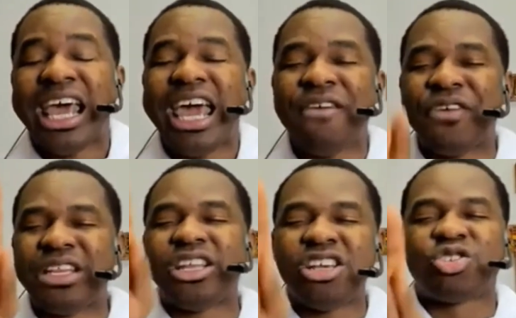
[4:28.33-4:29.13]
even
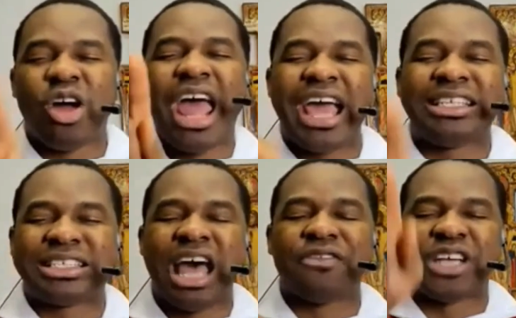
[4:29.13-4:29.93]
the destroyer
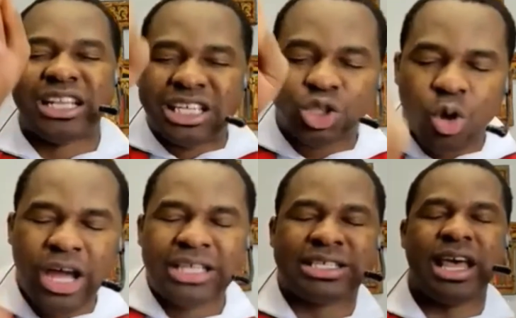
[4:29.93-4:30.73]
itself shall destroy
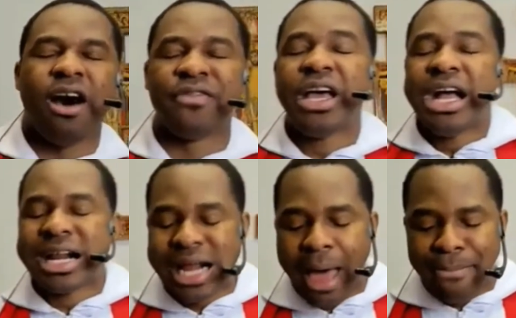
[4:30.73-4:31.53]
itself. In the